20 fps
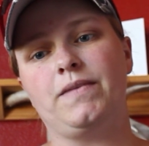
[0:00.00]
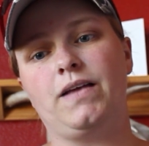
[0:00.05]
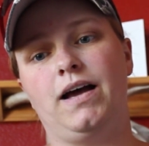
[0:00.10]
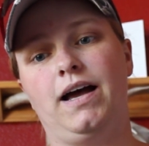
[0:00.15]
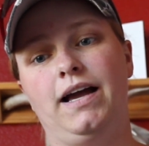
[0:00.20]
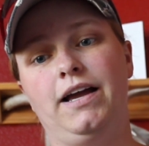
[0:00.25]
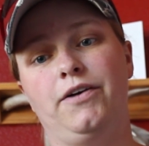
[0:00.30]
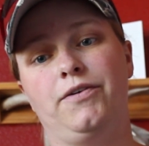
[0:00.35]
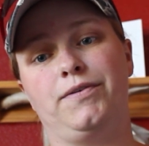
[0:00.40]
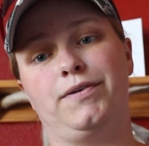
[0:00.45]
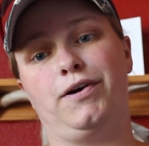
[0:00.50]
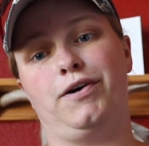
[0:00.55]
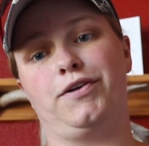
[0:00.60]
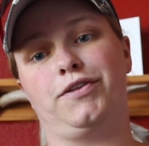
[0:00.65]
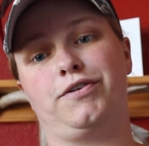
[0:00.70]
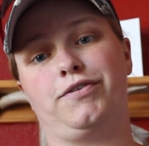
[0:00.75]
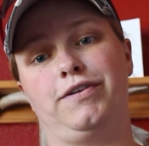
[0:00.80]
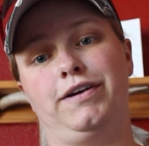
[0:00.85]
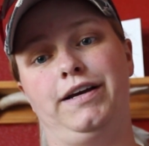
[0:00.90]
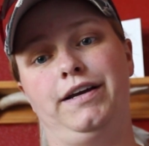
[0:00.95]
I own all
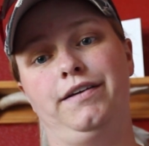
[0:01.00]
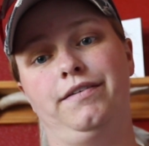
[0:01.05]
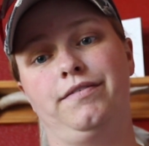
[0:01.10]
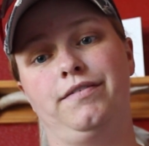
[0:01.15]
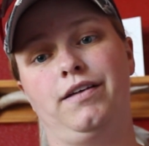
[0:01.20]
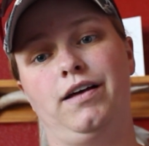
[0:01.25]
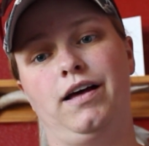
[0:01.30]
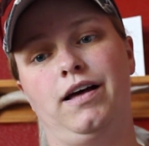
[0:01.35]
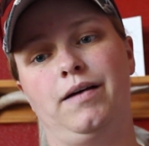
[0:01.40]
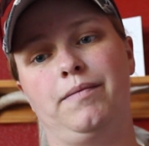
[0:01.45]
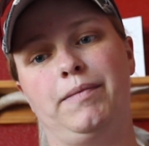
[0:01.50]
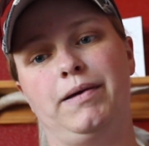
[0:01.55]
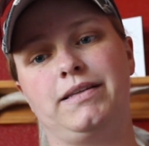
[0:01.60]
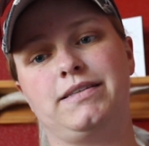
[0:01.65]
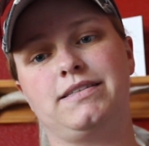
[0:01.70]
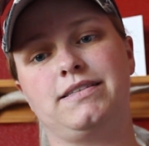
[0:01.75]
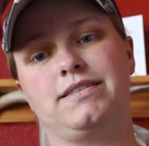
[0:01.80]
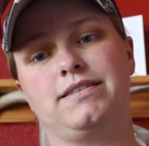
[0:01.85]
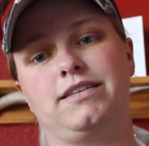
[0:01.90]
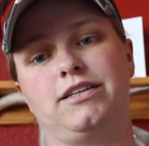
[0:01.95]
three.
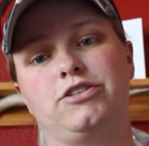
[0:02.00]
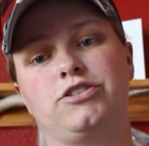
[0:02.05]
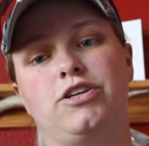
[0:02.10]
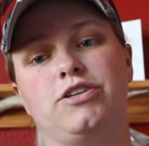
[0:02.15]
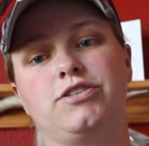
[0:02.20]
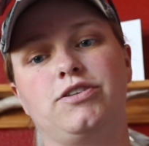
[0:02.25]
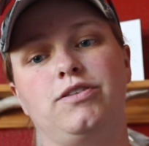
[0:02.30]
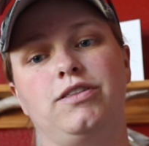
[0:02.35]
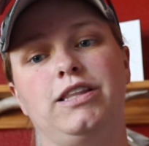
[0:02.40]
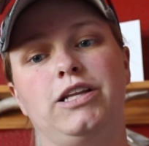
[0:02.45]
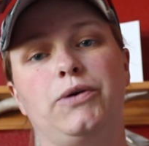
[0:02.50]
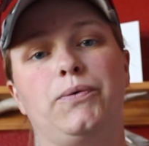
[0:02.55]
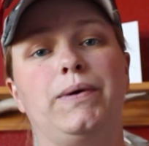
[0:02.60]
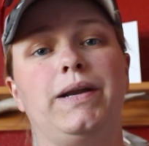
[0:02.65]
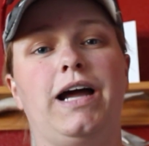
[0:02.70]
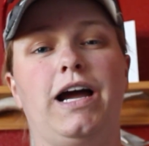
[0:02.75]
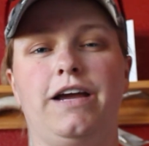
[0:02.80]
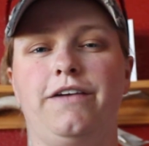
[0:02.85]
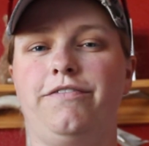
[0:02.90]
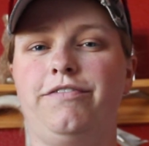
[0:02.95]
There's also liquid
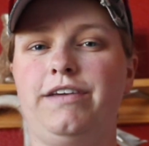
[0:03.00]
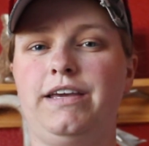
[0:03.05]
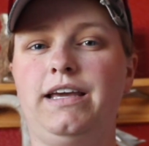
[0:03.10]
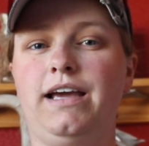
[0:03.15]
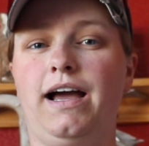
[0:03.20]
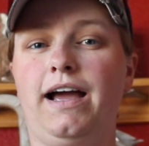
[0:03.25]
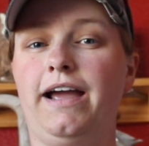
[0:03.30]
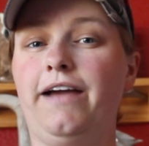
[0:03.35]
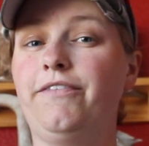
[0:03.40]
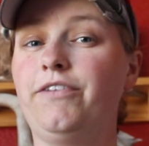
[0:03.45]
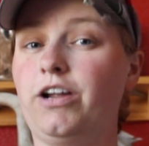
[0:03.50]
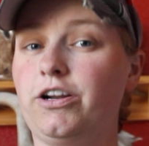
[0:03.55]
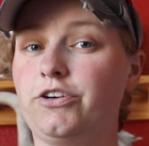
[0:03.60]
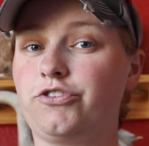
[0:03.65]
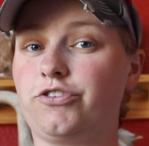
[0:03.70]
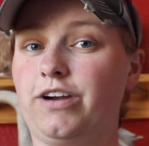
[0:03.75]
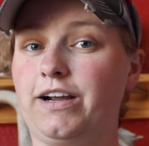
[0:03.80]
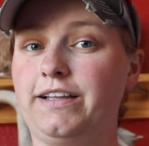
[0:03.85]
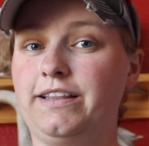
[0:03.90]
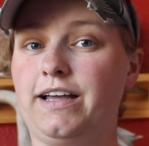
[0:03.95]
IV. I have not
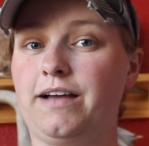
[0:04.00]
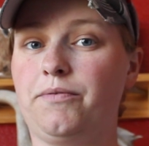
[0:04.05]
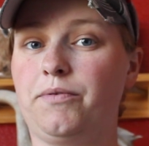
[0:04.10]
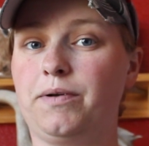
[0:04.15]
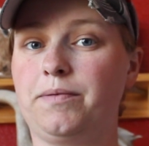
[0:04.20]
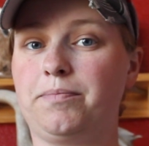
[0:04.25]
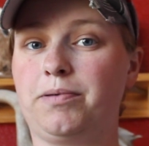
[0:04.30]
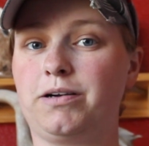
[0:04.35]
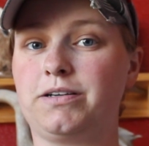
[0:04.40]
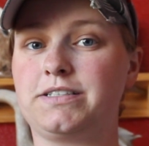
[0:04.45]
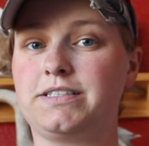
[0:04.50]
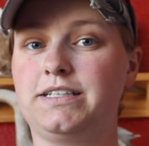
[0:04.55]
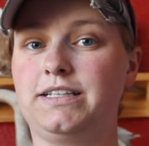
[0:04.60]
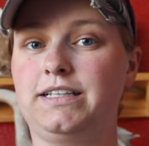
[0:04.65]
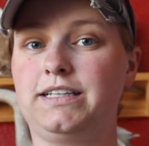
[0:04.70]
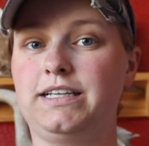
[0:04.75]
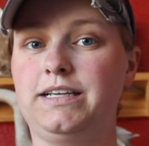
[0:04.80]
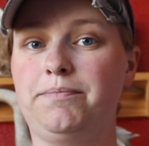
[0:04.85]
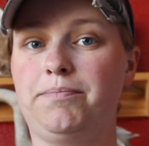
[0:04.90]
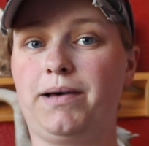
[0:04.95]
tried that one
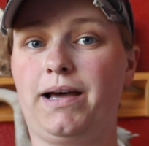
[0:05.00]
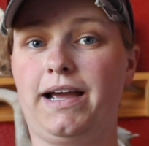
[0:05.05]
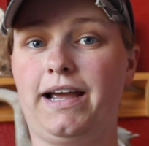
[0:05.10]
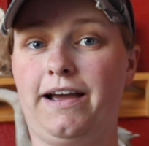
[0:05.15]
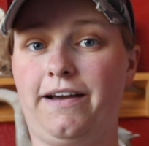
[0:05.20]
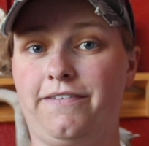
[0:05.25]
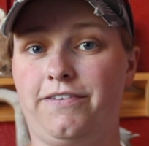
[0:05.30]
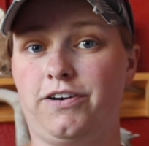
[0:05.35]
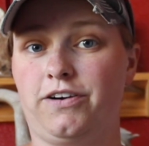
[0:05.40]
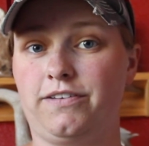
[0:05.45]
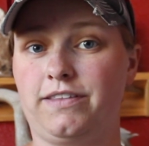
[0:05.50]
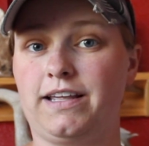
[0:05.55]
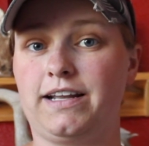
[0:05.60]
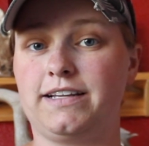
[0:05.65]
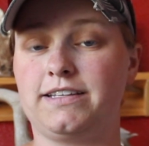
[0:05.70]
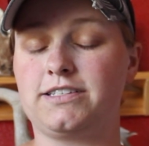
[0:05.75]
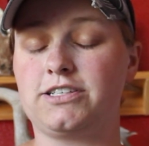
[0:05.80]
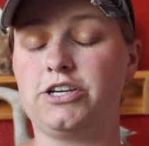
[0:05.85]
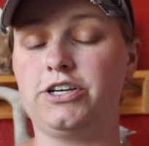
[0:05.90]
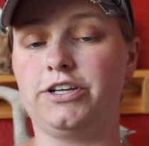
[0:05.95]
personally, but I have heard that
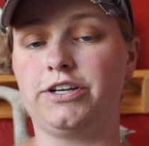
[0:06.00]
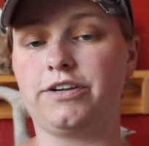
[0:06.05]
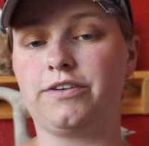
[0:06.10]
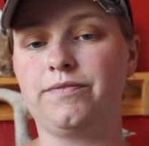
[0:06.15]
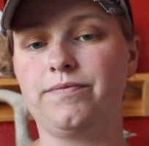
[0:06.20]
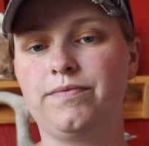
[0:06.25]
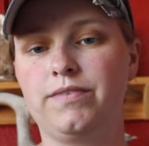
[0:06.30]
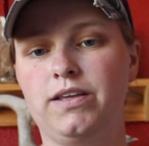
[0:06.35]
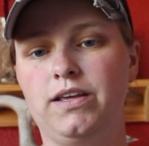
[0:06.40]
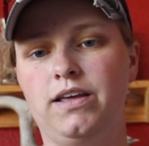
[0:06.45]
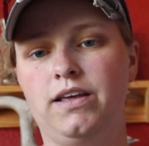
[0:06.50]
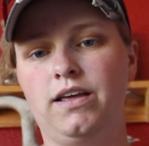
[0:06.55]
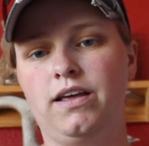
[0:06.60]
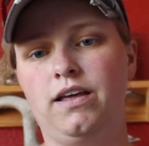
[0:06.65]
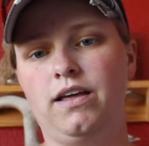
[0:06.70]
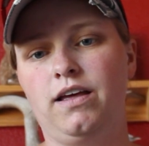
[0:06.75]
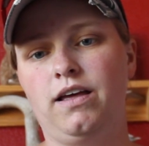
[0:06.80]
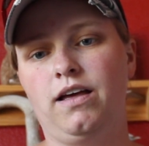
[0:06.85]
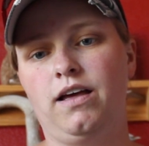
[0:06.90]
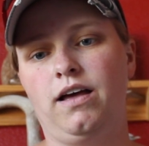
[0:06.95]
it's good.
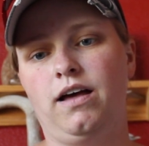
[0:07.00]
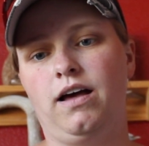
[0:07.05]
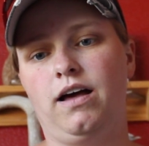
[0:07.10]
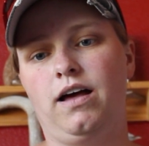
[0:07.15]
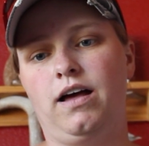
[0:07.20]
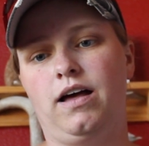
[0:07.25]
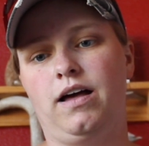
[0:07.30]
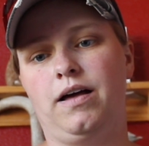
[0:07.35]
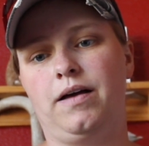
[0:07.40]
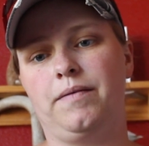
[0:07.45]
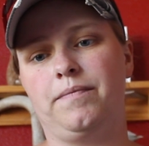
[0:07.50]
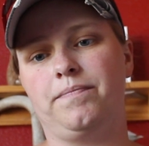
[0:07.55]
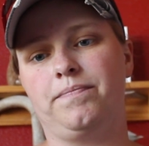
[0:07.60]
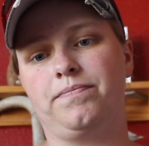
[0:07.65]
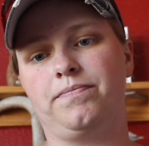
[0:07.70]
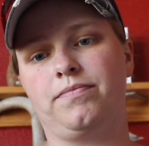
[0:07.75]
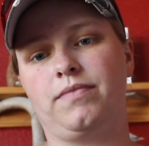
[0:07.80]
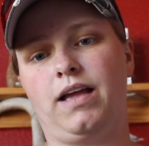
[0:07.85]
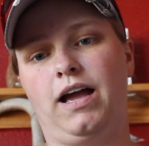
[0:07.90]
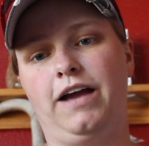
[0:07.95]

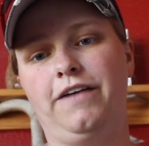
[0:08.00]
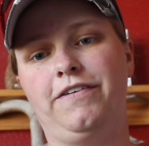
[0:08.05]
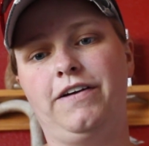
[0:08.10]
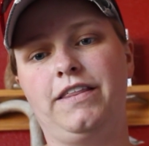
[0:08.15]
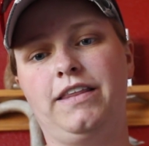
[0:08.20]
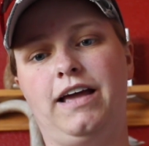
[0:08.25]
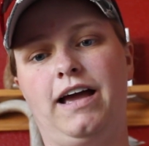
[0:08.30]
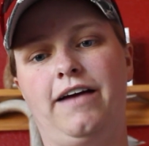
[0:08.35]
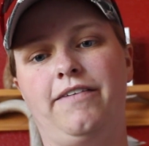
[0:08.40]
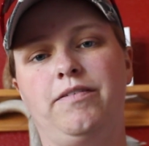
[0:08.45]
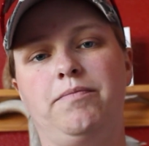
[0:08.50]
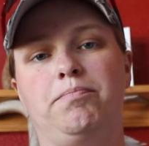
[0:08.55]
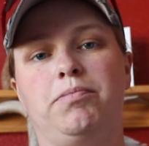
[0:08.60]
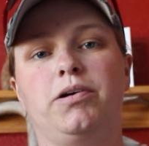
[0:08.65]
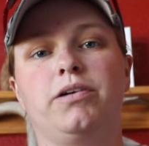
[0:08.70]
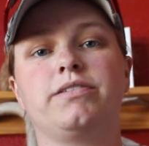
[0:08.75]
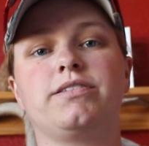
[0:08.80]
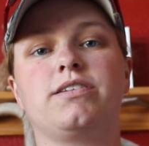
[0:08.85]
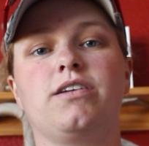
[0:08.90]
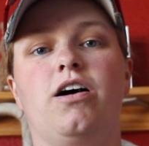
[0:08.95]
I found that having
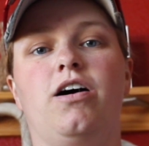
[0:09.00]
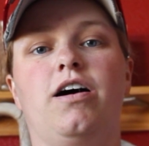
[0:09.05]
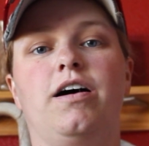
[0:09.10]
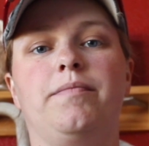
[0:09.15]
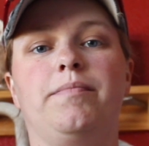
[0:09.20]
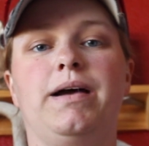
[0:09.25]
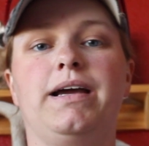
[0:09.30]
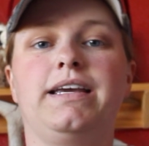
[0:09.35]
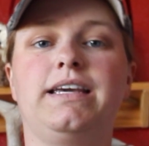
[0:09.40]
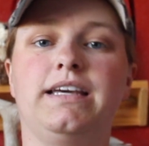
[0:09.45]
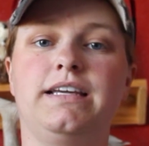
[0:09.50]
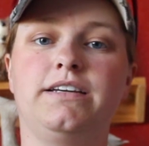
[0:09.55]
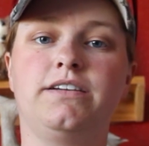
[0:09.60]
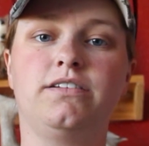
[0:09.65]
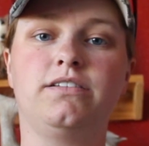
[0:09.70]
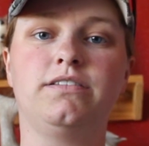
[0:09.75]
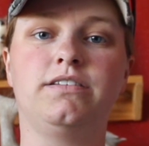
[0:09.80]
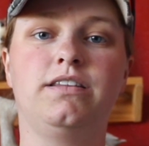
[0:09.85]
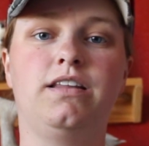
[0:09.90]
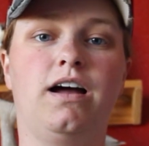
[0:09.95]
books on my
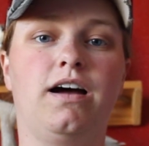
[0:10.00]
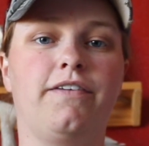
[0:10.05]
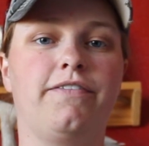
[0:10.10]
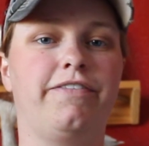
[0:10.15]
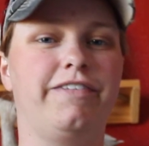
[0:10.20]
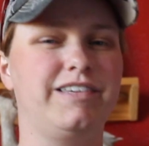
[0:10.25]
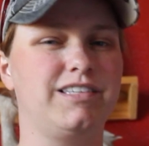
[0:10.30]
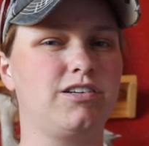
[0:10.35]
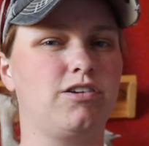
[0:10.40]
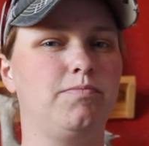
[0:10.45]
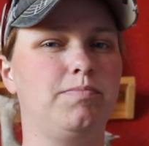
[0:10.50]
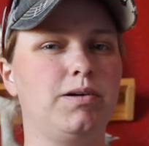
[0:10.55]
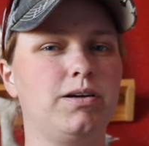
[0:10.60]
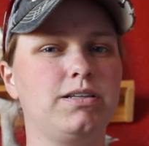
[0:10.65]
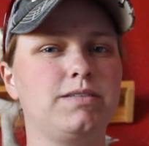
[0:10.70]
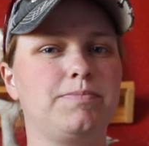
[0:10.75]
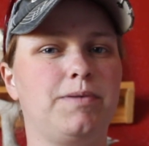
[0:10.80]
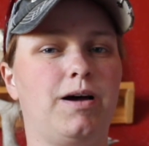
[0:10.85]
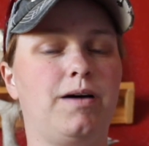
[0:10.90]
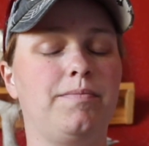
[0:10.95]
Kindle, not physical
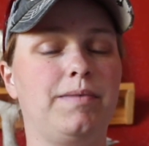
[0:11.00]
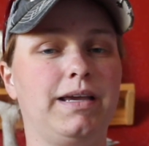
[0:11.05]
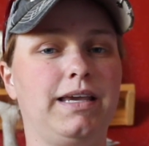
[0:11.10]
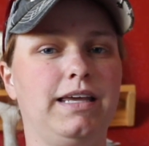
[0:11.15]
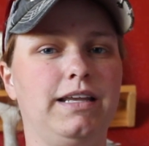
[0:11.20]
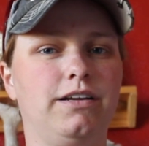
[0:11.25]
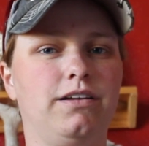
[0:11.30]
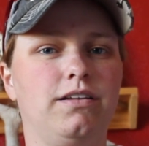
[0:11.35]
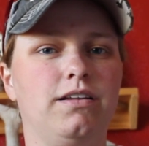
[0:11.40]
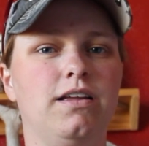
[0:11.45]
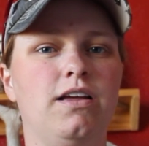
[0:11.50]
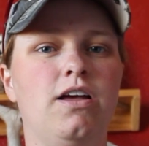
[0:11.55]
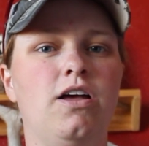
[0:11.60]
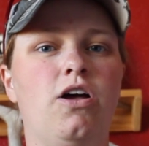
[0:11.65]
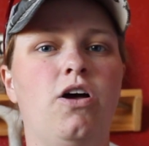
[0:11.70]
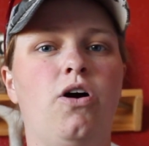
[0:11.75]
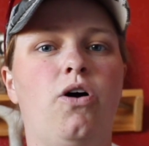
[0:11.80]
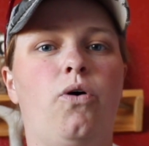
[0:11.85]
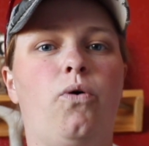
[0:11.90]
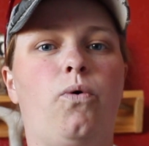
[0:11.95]
books, but on my Kindle,
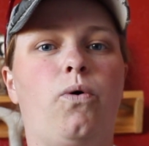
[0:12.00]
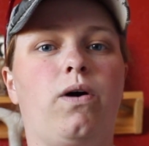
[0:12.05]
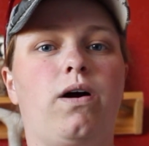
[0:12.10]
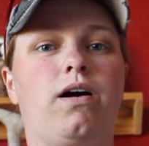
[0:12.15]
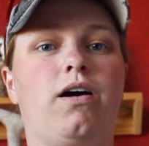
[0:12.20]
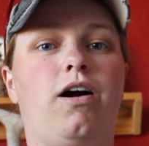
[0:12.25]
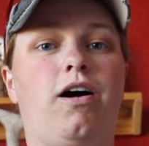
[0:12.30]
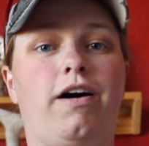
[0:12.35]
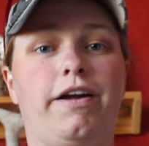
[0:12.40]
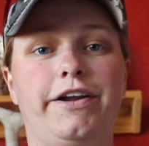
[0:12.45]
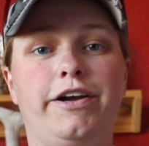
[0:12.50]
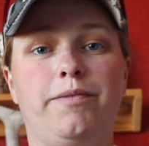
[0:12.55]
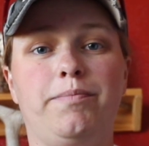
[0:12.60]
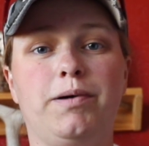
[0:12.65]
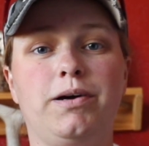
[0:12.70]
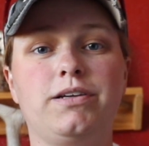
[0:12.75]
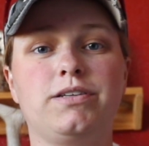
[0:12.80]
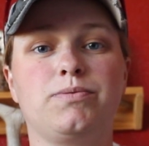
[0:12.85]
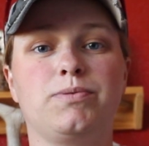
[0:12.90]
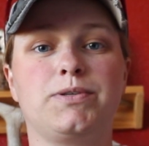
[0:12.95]
or
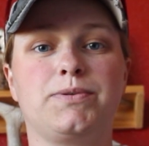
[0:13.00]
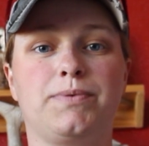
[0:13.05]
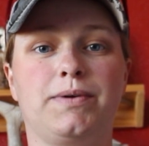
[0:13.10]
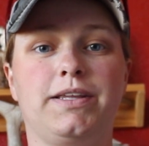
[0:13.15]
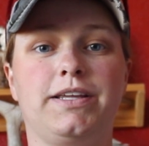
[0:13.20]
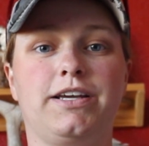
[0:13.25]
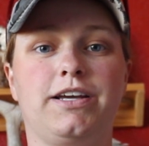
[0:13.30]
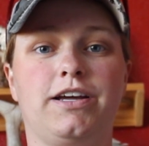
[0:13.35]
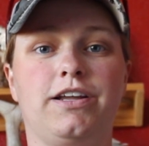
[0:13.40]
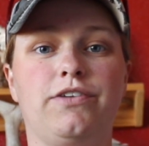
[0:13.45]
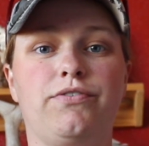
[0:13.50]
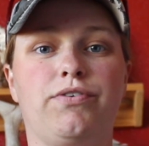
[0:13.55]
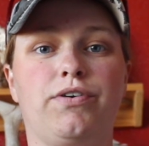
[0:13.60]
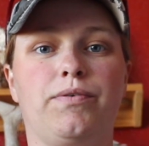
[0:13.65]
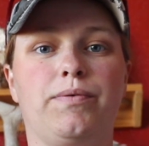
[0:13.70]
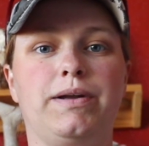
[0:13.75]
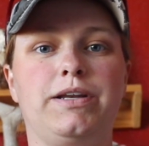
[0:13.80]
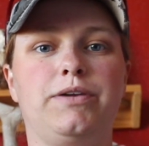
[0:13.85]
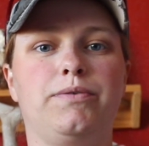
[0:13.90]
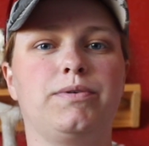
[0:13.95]
audiobooks was really good for
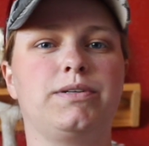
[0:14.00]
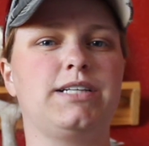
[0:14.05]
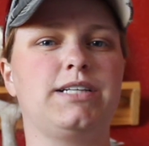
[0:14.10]
when you were